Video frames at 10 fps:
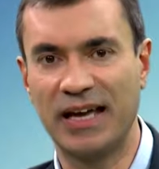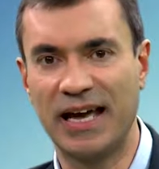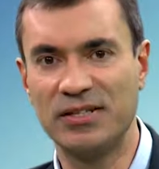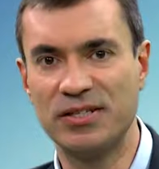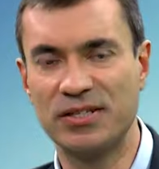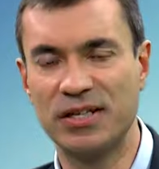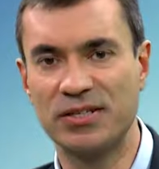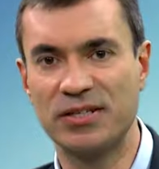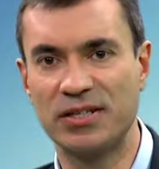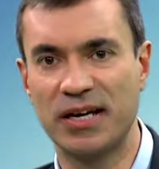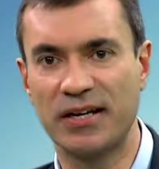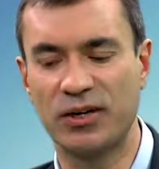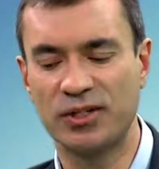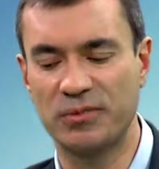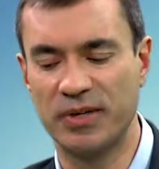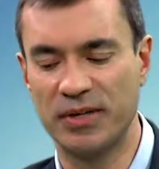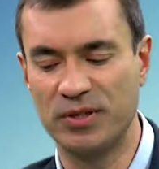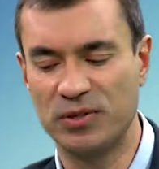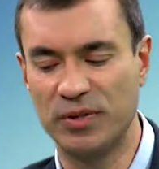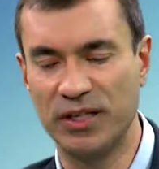and discuss the dichotomy
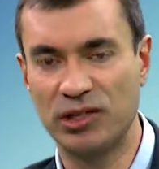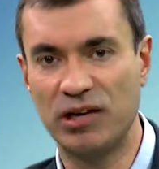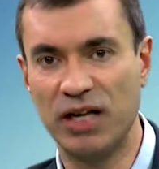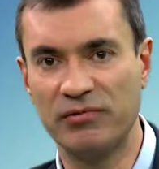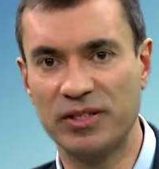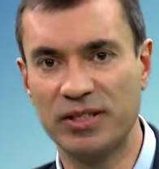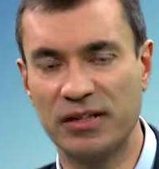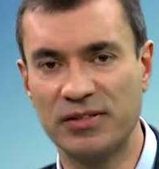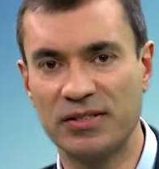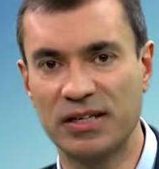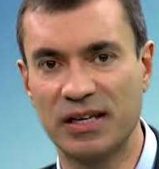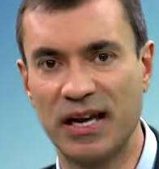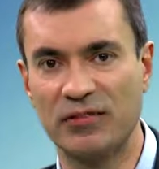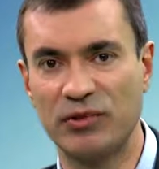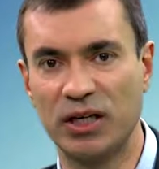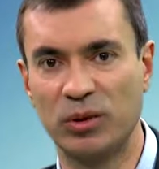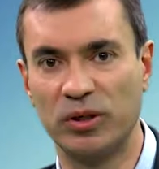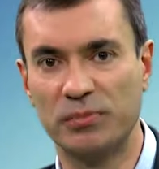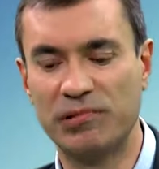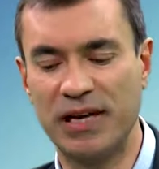between trial results and
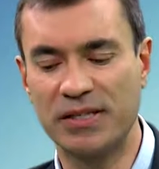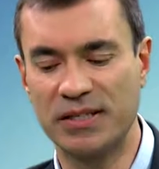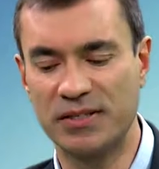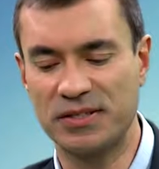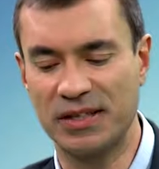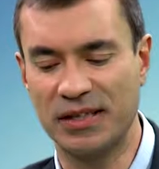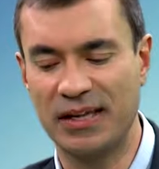real-world practice